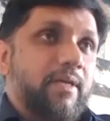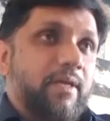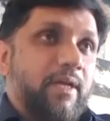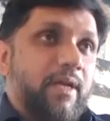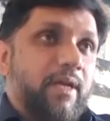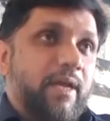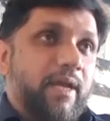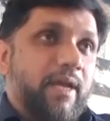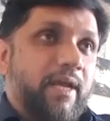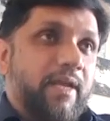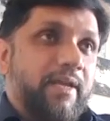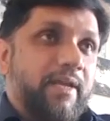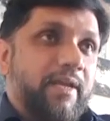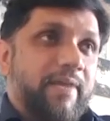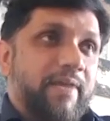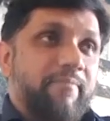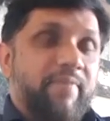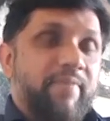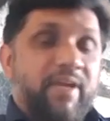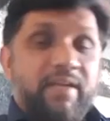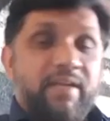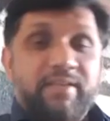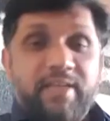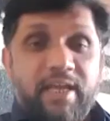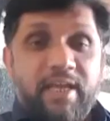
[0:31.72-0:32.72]
and I'm
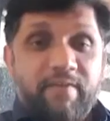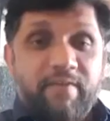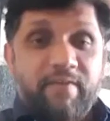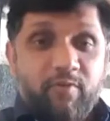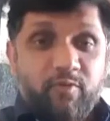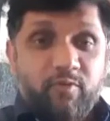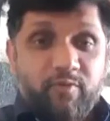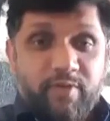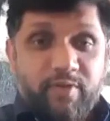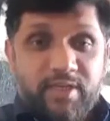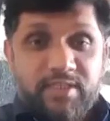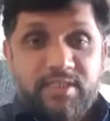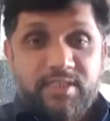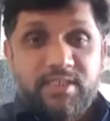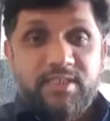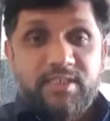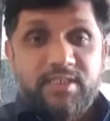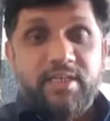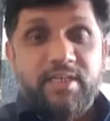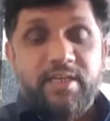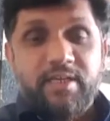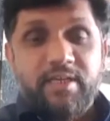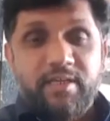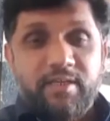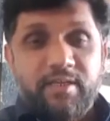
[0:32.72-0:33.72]
very thankful to
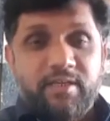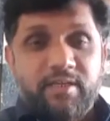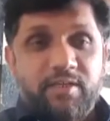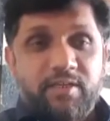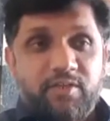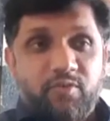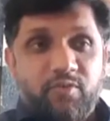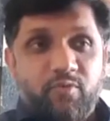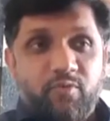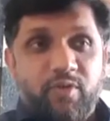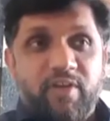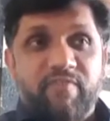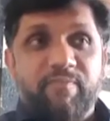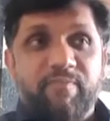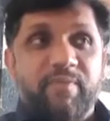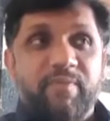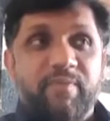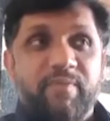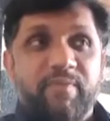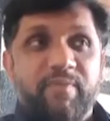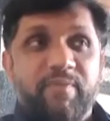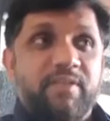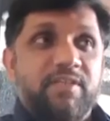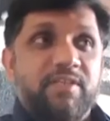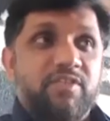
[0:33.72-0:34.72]
ACCA to give
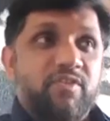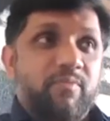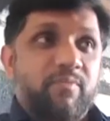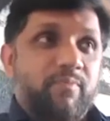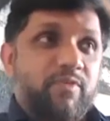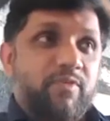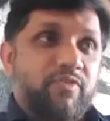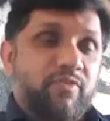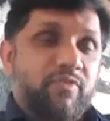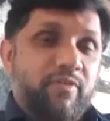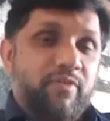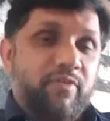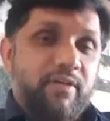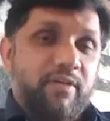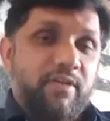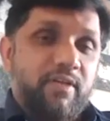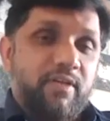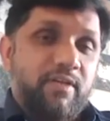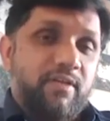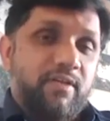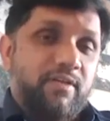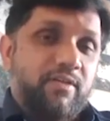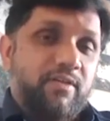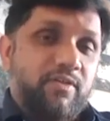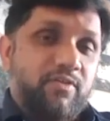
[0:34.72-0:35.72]
me this
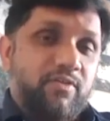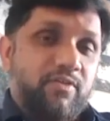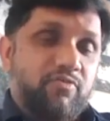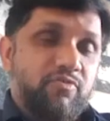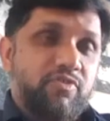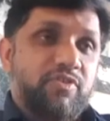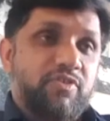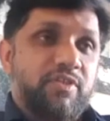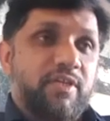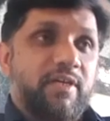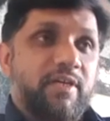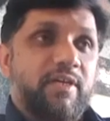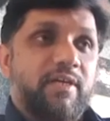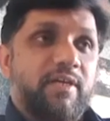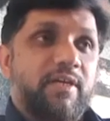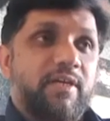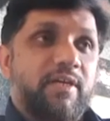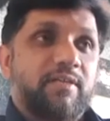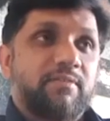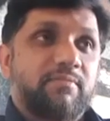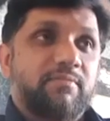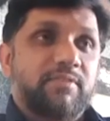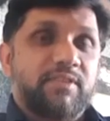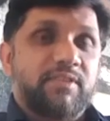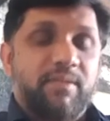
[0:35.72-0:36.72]
opportunity to
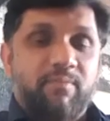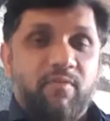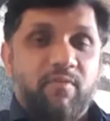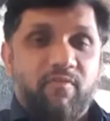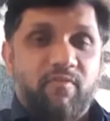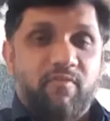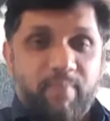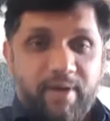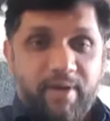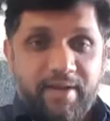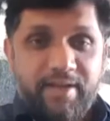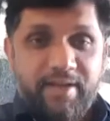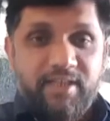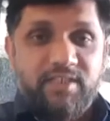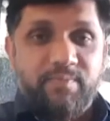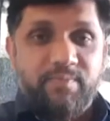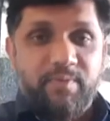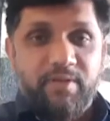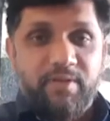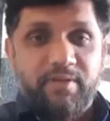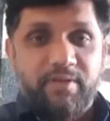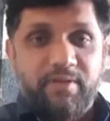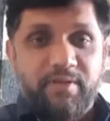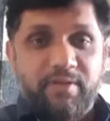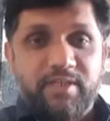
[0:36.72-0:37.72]
share some of my
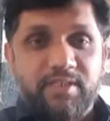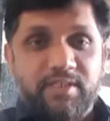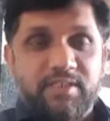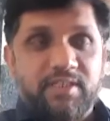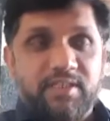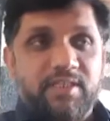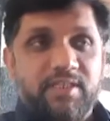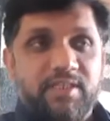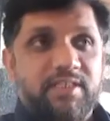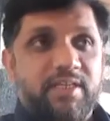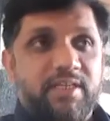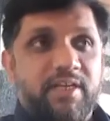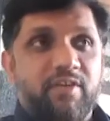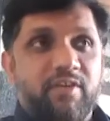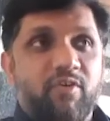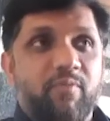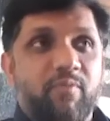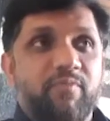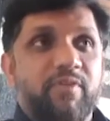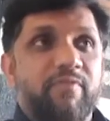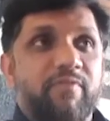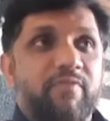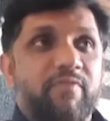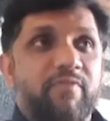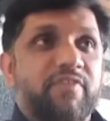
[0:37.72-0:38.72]
experiences and
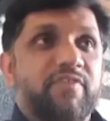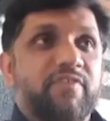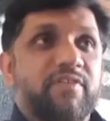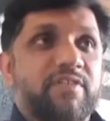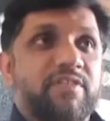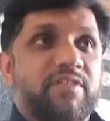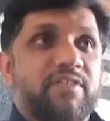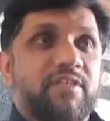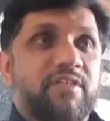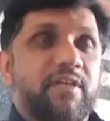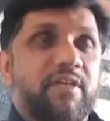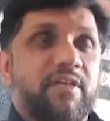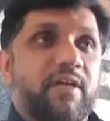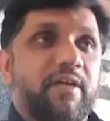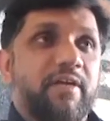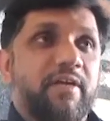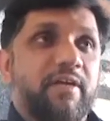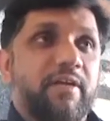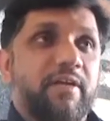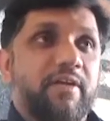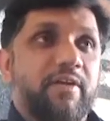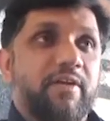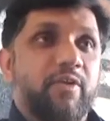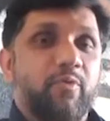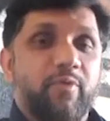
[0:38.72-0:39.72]
observations
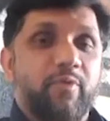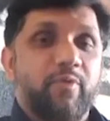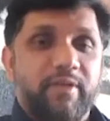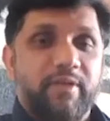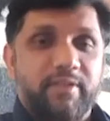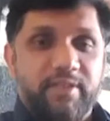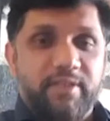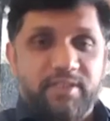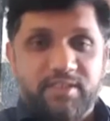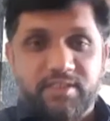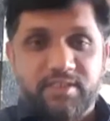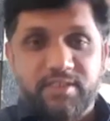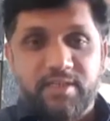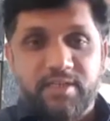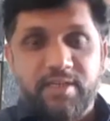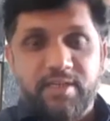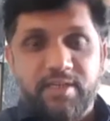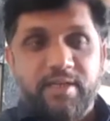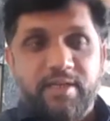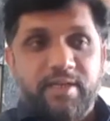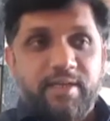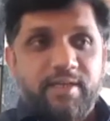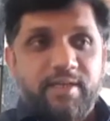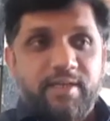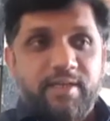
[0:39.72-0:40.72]
during this
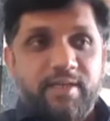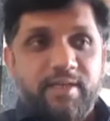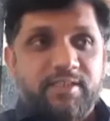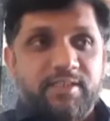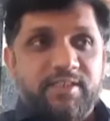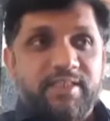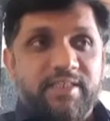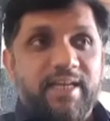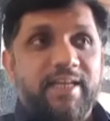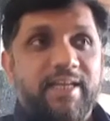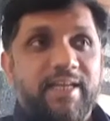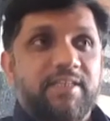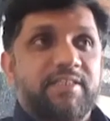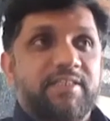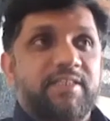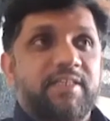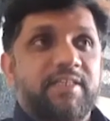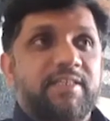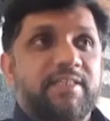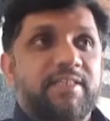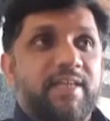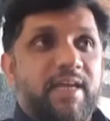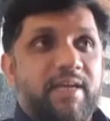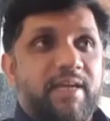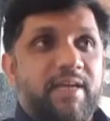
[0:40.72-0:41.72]

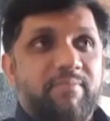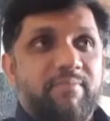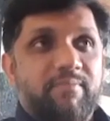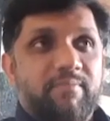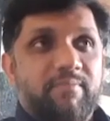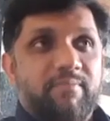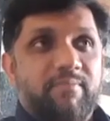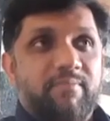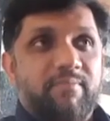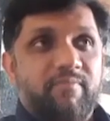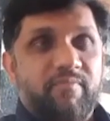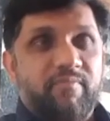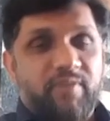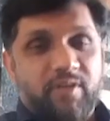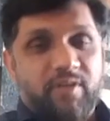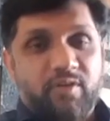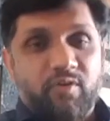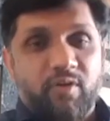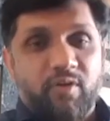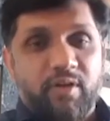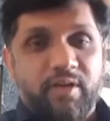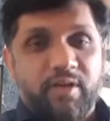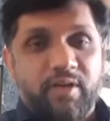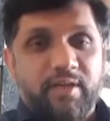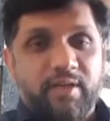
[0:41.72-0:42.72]
challenging time we are
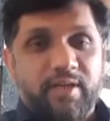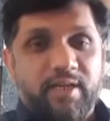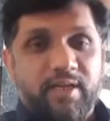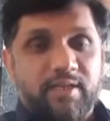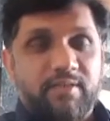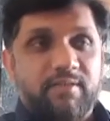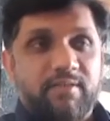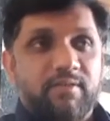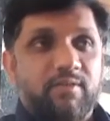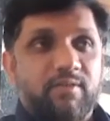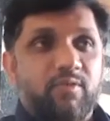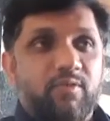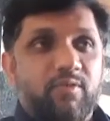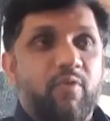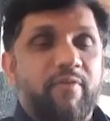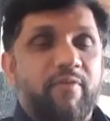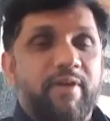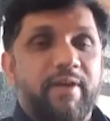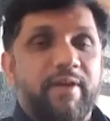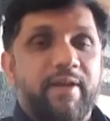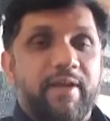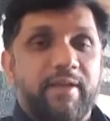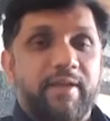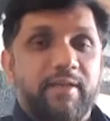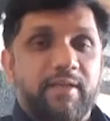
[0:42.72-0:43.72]
calling it
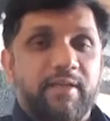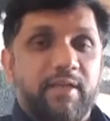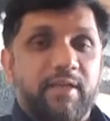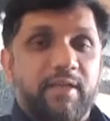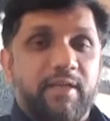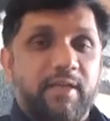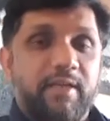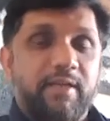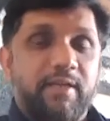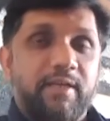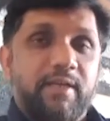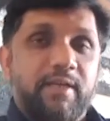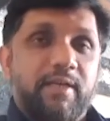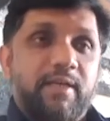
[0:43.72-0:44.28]
COVID-19.